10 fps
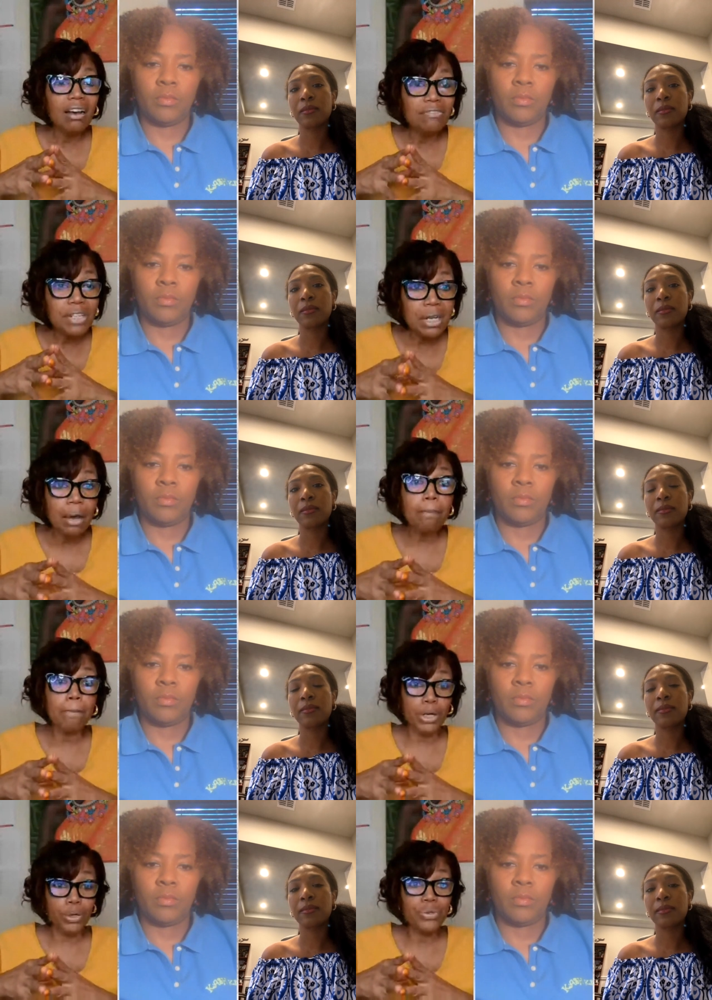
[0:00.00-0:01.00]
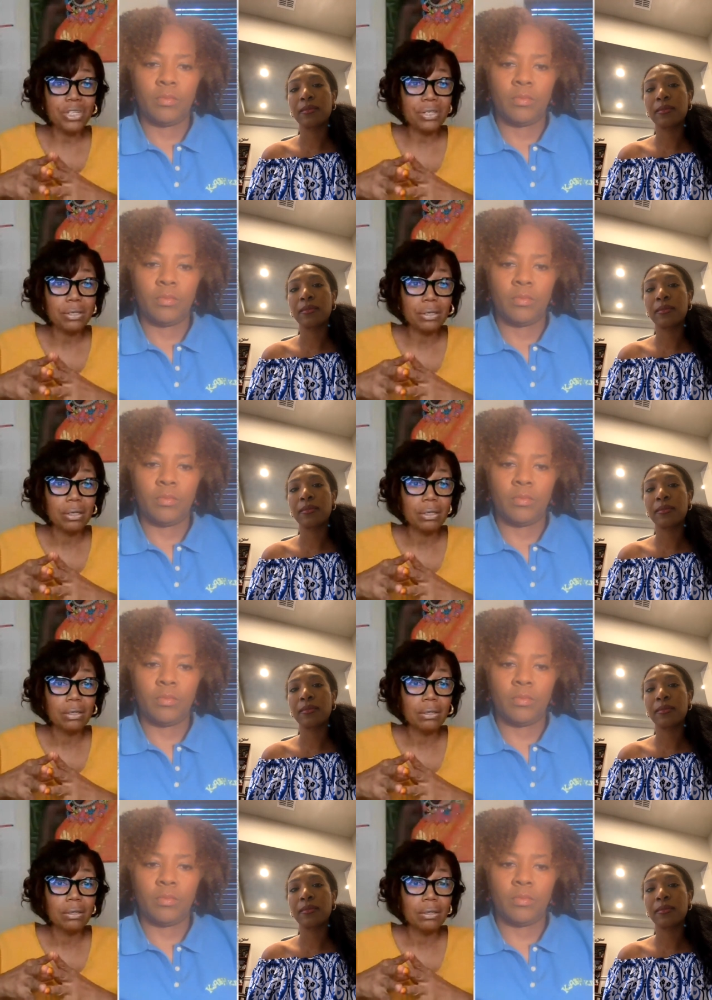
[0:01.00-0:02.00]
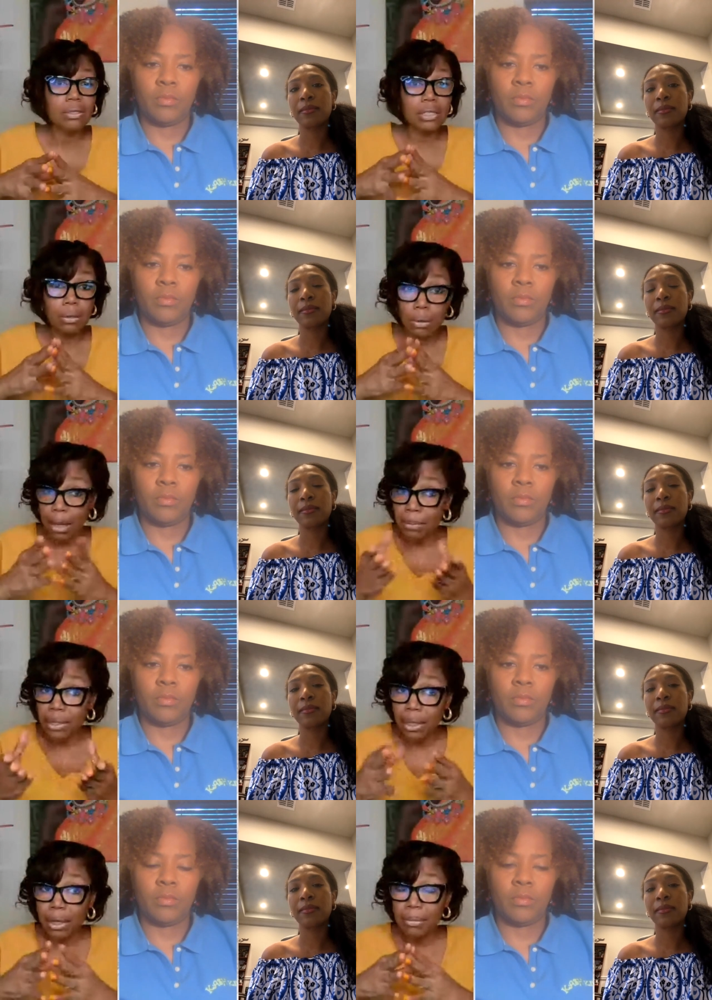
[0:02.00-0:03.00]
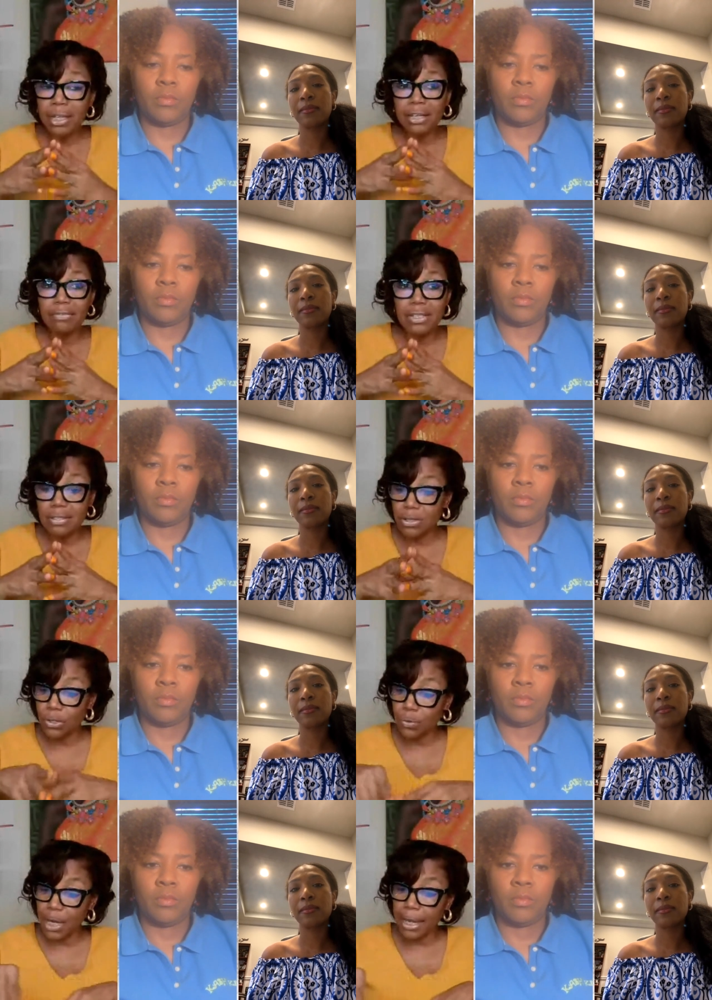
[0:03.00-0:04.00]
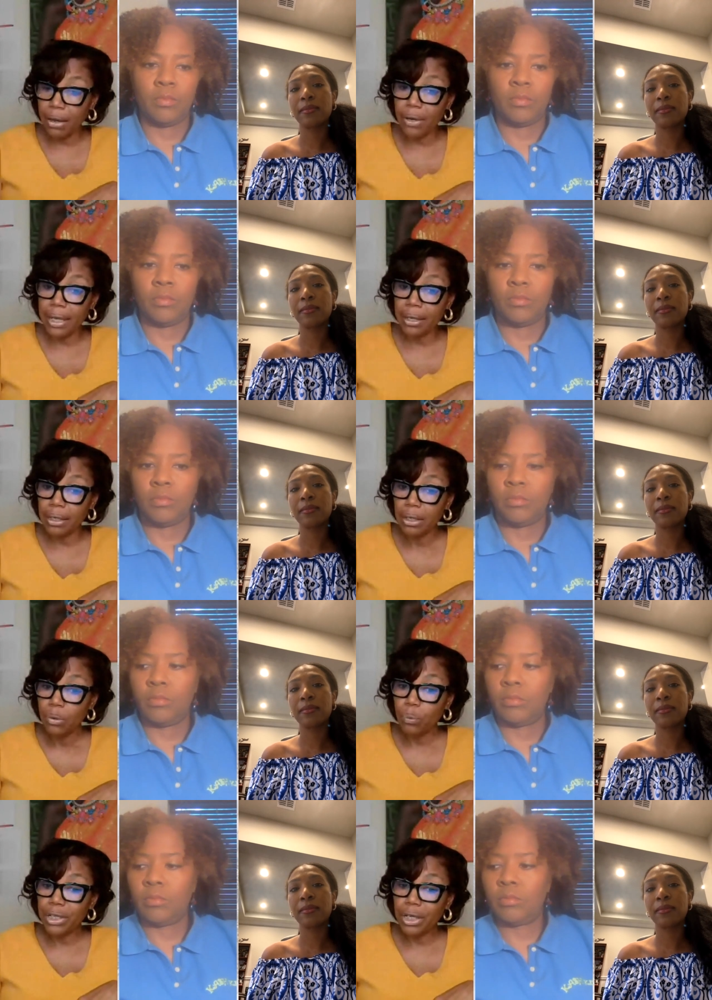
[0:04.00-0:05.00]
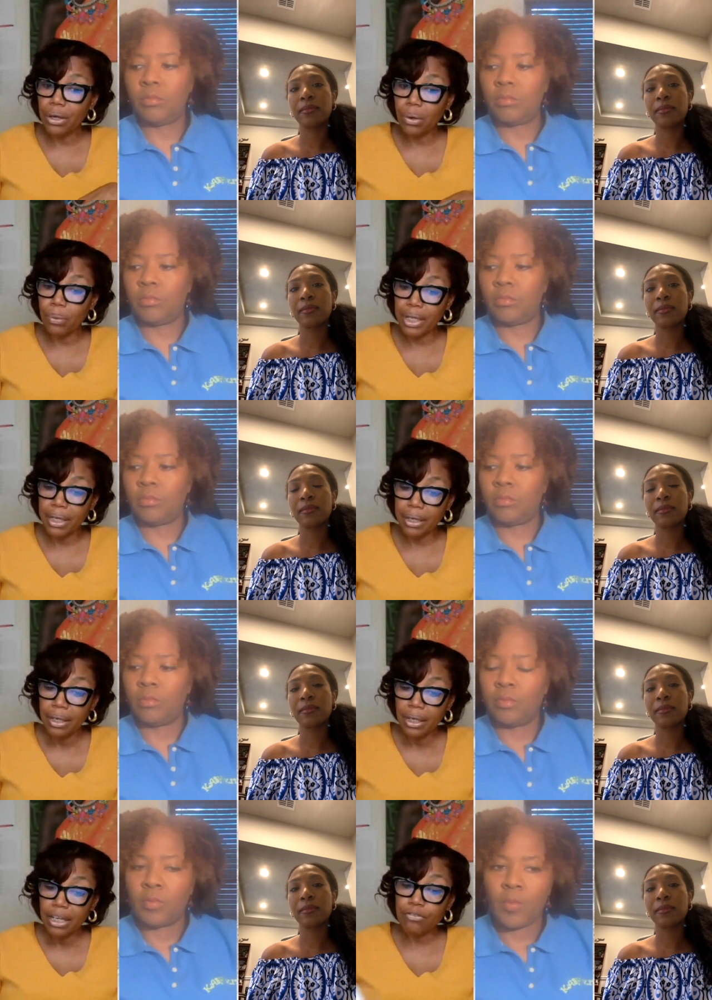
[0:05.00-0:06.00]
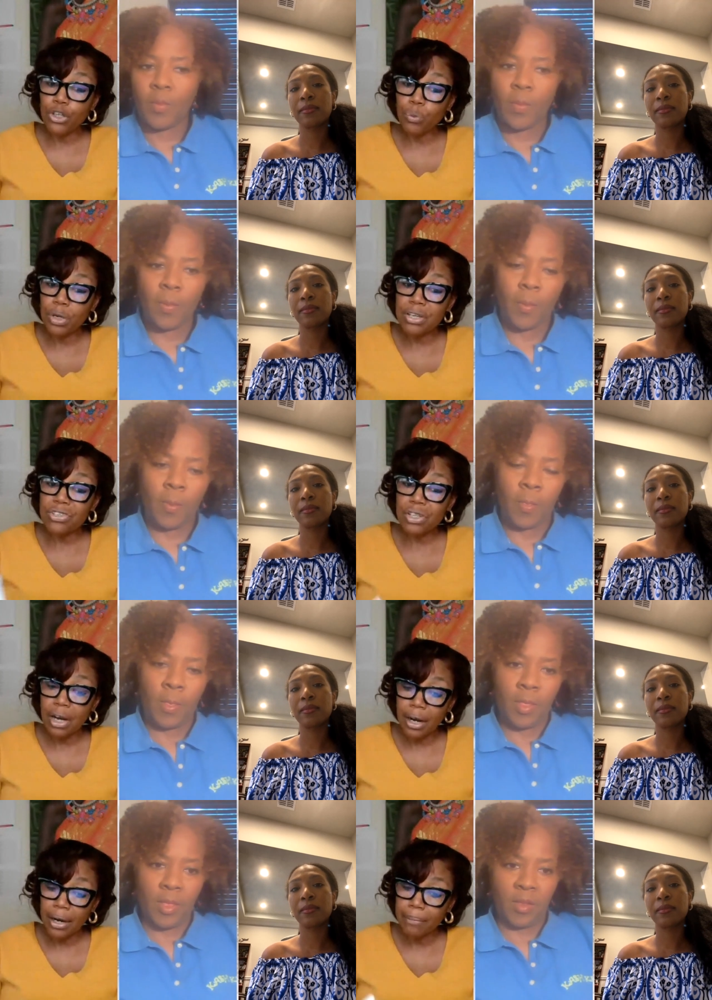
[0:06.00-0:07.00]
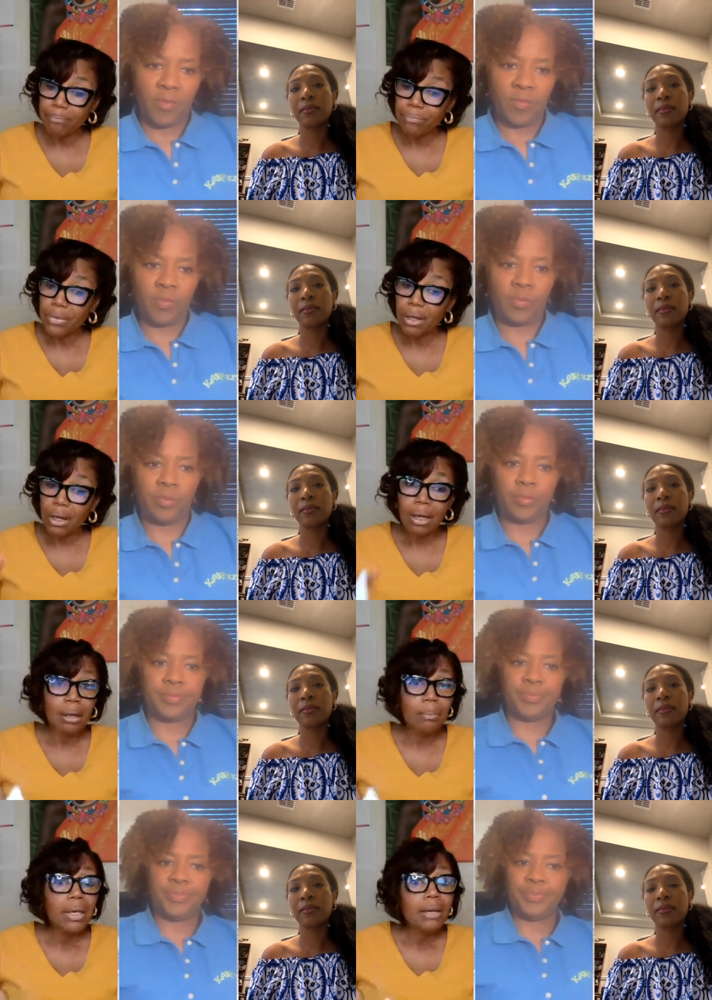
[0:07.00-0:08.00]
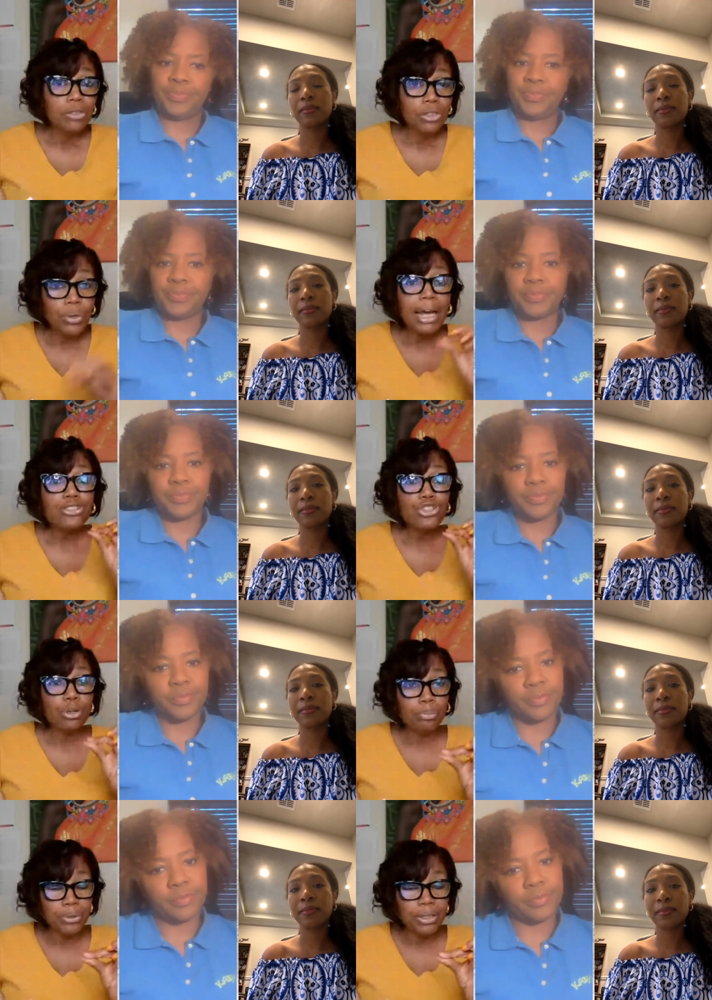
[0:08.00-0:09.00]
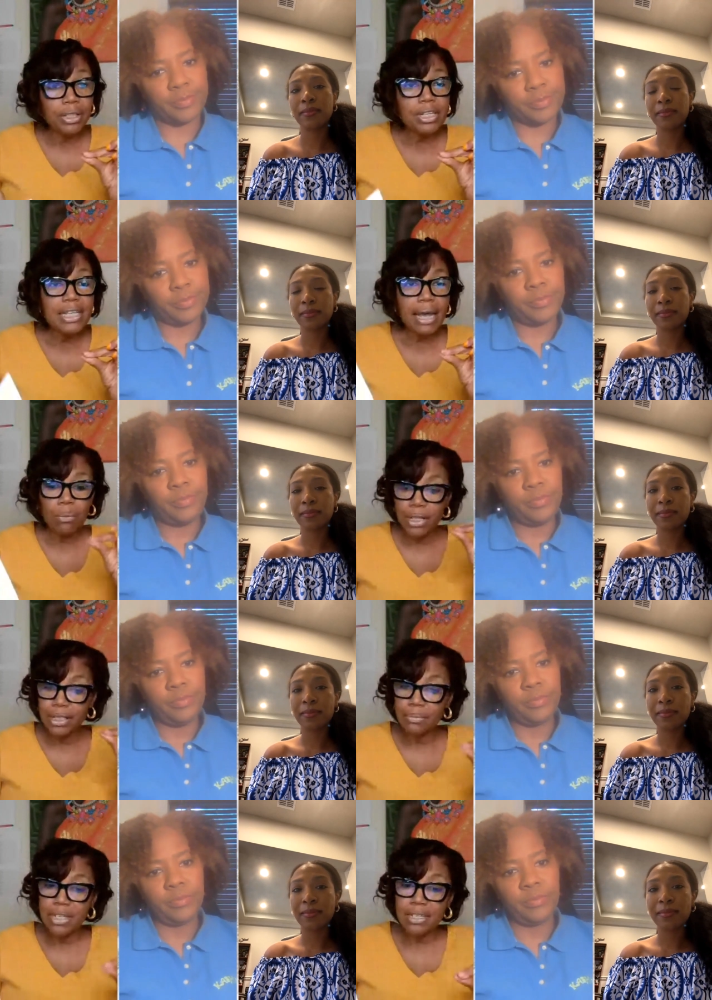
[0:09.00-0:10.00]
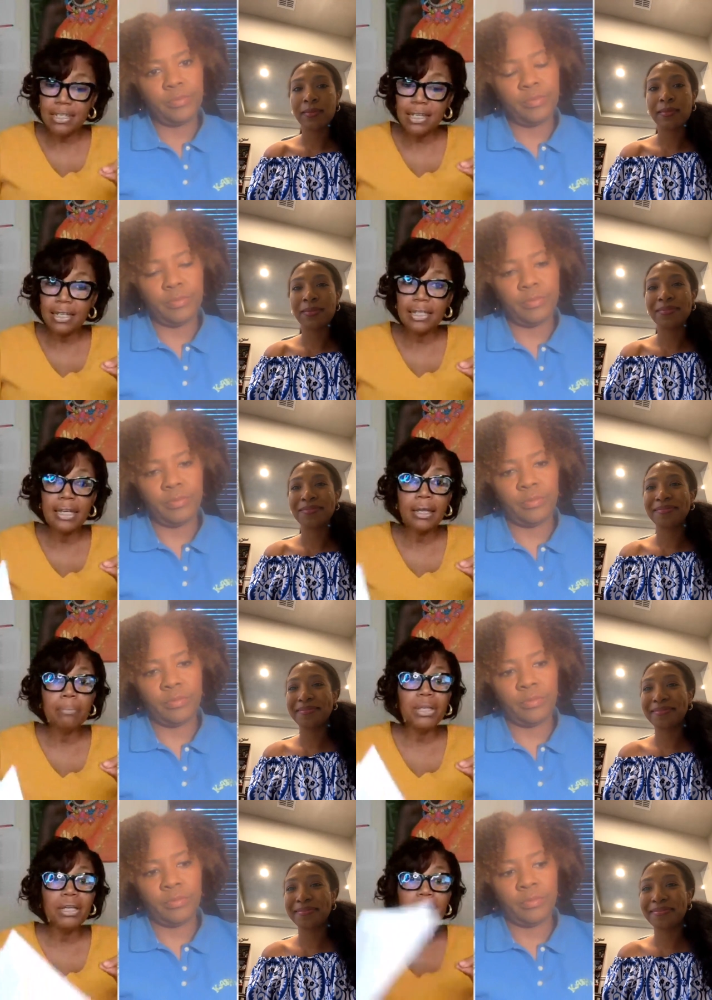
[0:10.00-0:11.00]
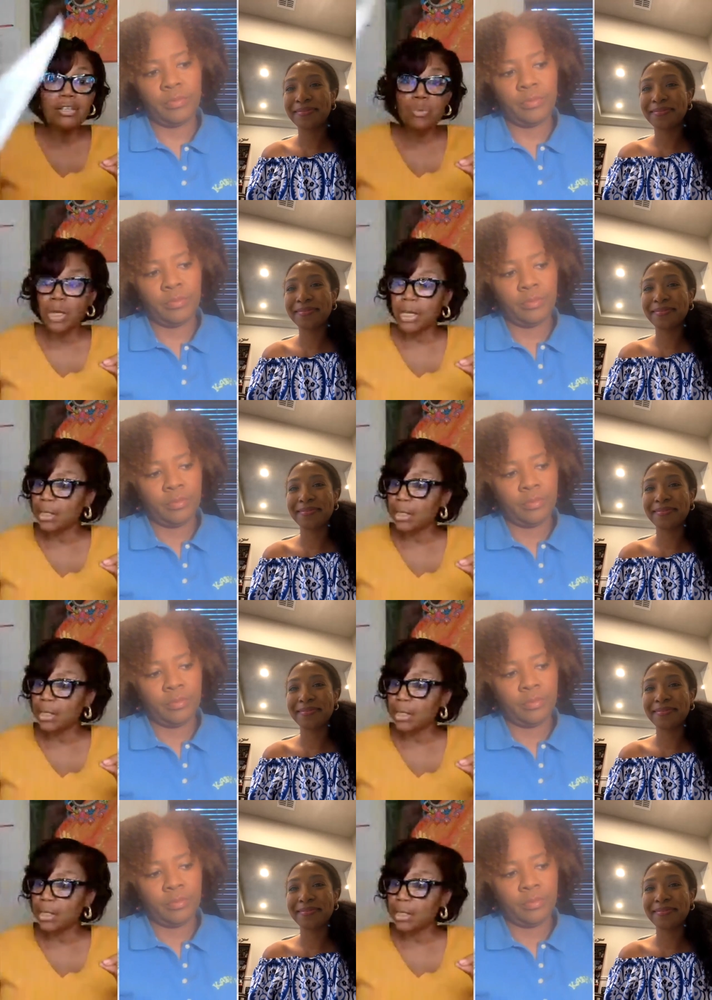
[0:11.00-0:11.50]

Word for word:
Speaker 1: of numbers. So I'm gonna I'm gonna give this to you now, and we can go in if you want to start. Um, you got your books. I want them to see them because